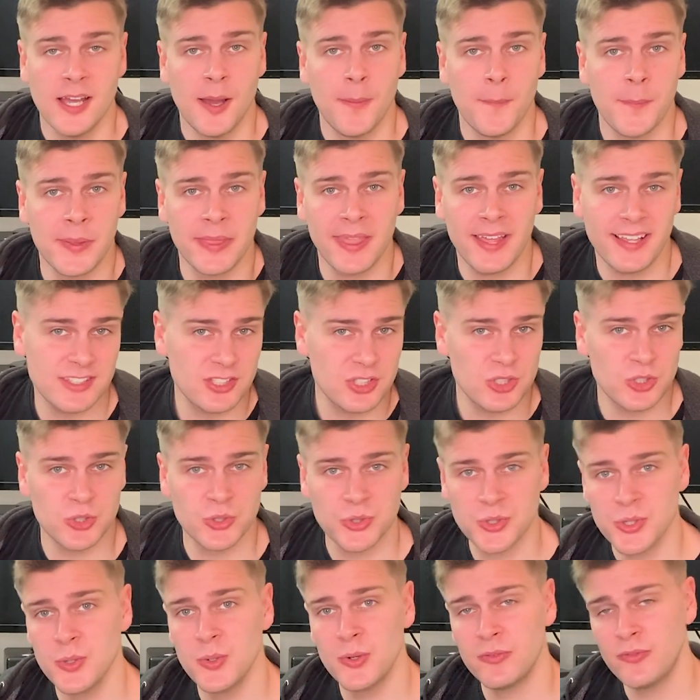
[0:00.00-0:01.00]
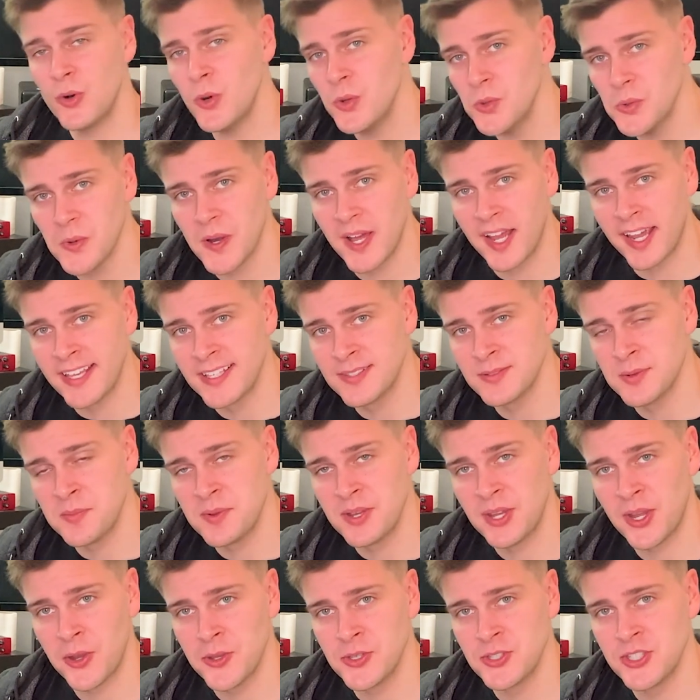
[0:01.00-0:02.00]
But that's true of all ways when
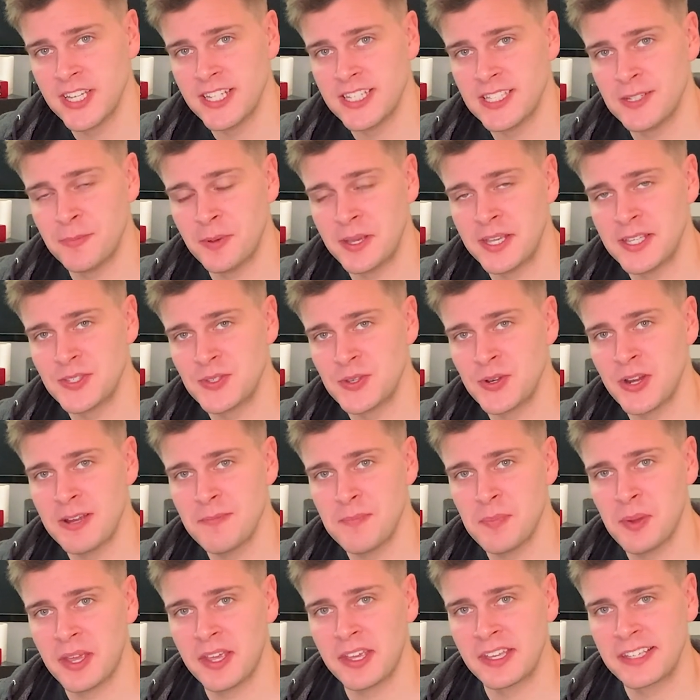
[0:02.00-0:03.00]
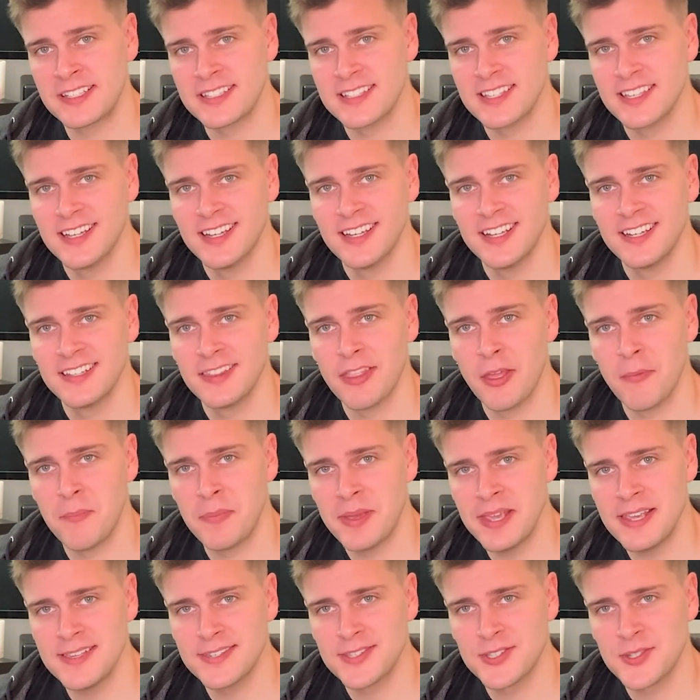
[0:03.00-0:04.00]
we go G to B string, because the
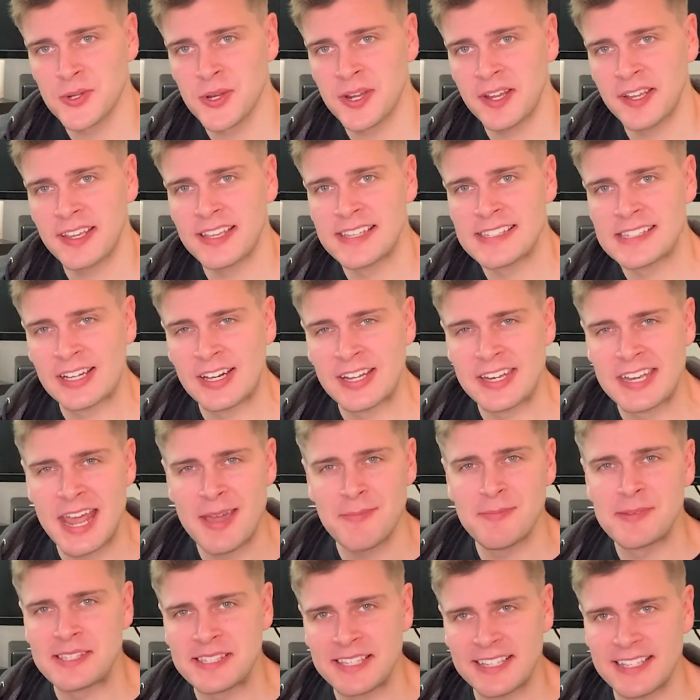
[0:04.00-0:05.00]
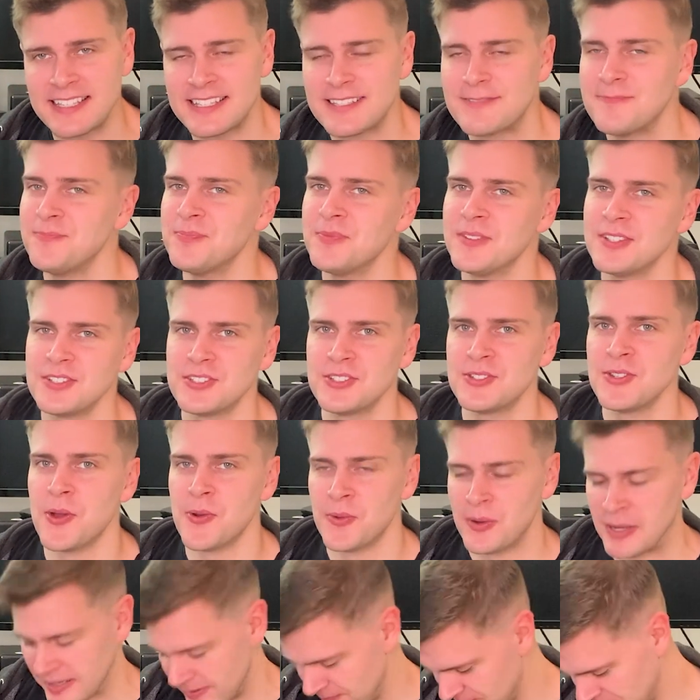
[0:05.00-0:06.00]
B string is our nemesis. It's not
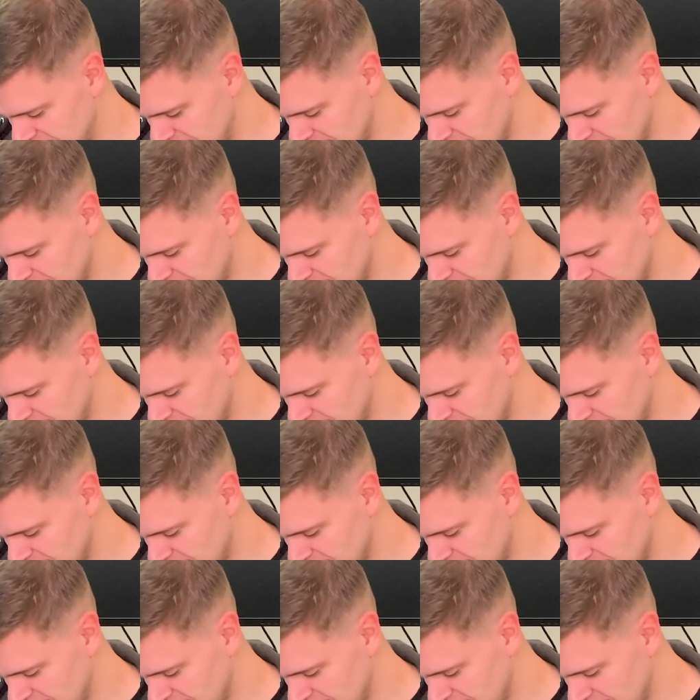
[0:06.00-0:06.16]
really.